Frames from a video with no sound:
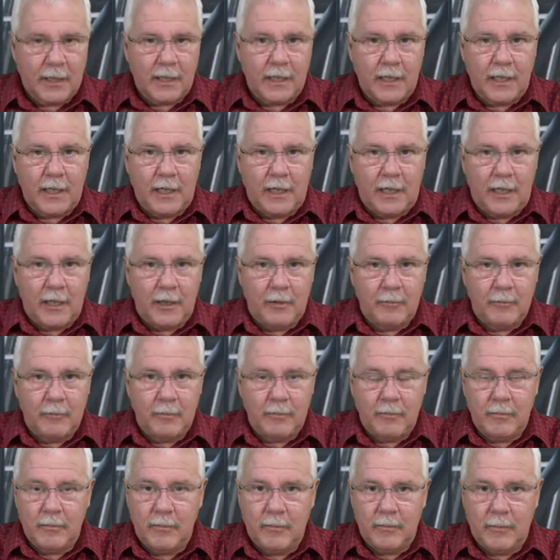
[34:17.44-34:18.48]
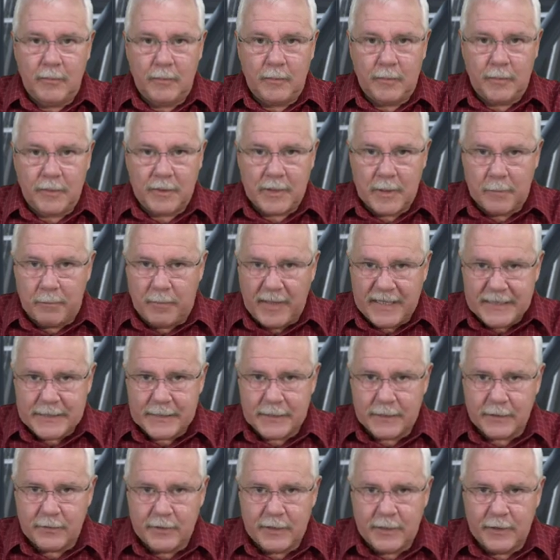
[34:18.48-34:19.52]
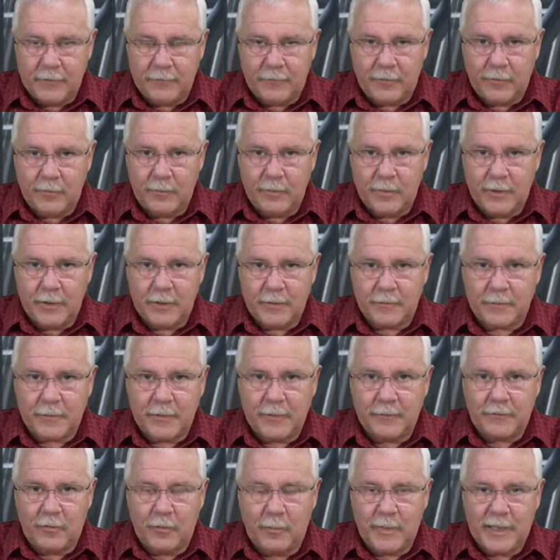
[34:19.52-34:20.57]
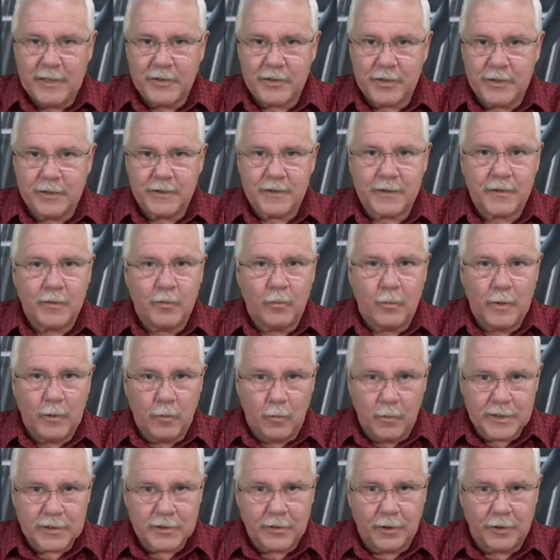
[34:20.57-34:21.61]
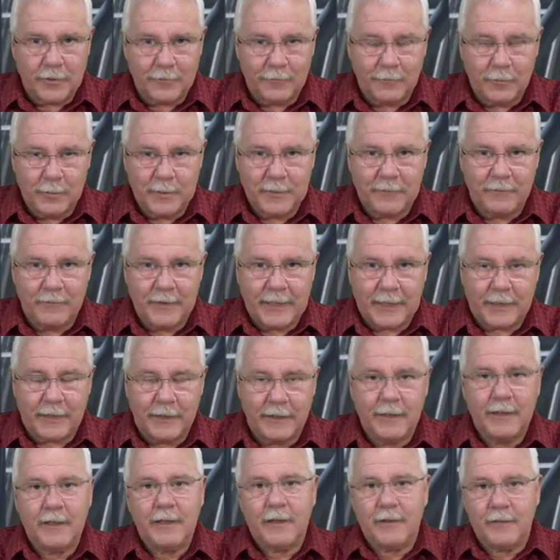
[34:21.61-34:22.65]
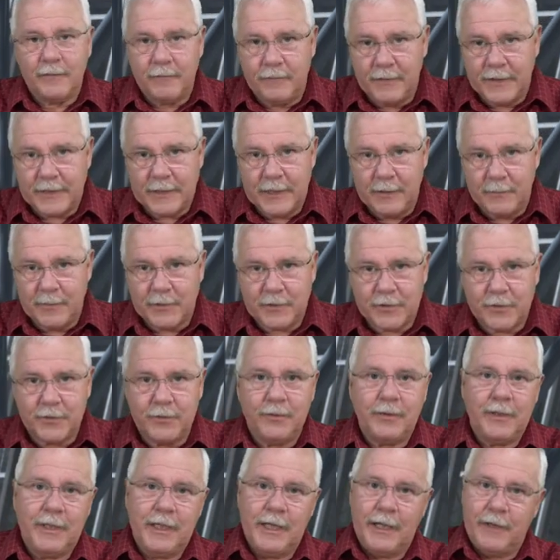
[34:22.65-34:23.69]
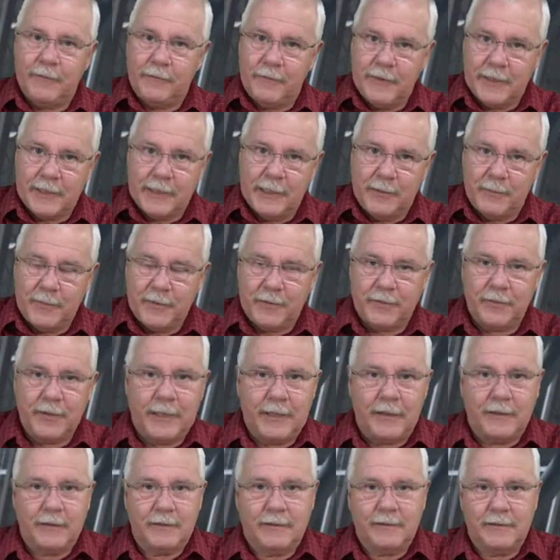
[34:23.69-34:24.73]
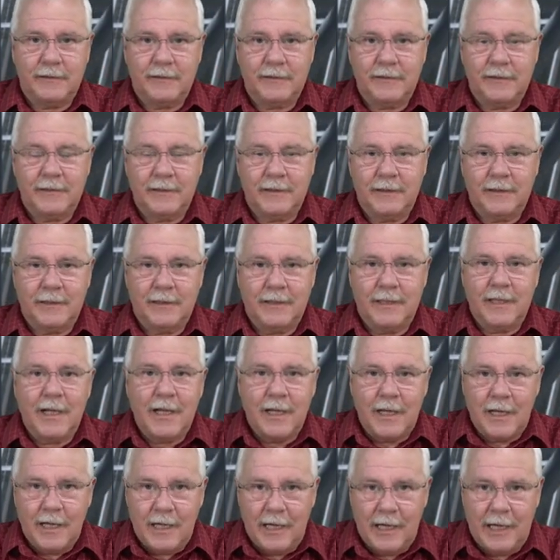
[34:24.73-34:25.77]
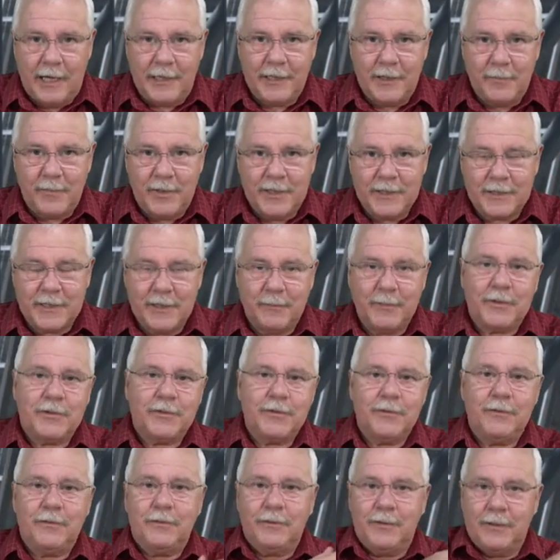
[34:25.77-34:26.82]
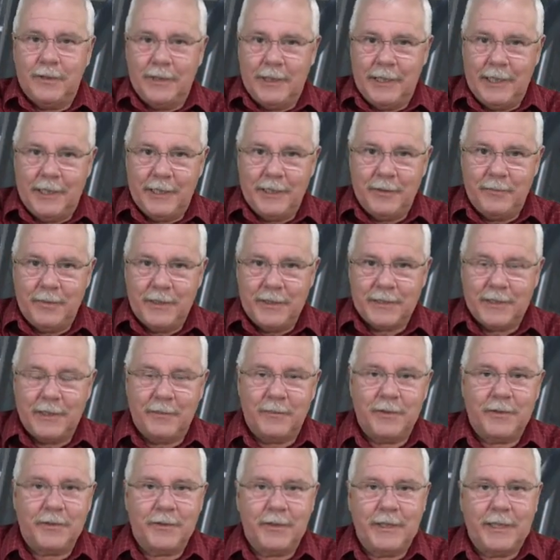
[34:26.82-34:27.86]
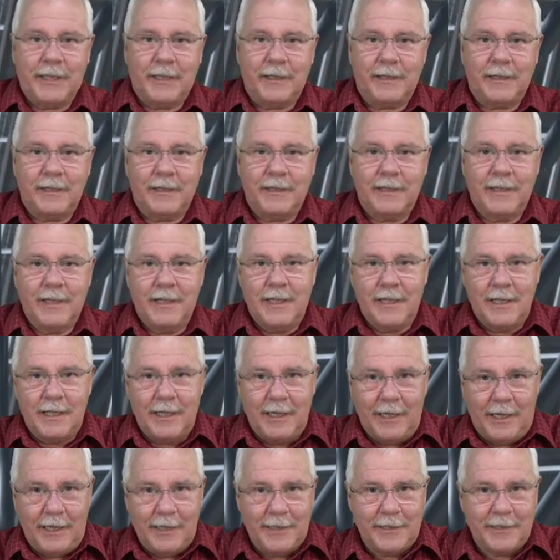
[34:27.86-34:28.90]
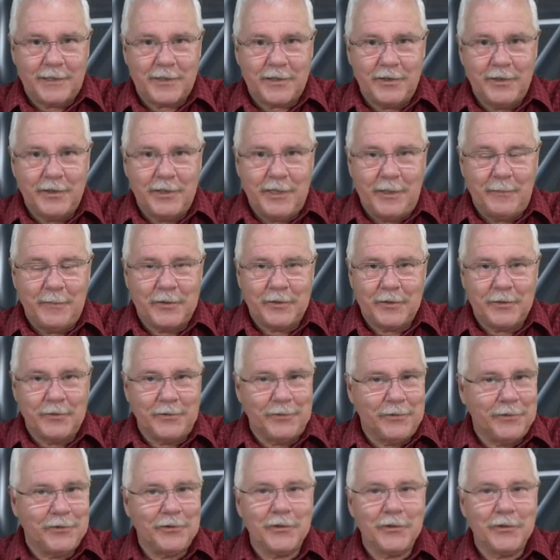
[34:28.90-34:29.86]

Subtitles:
The basic 3 formations, we always start off with Vic. Vic number 2 and Vic number 3. Line abreast number 2, line abreast number 3. Line astern number 2.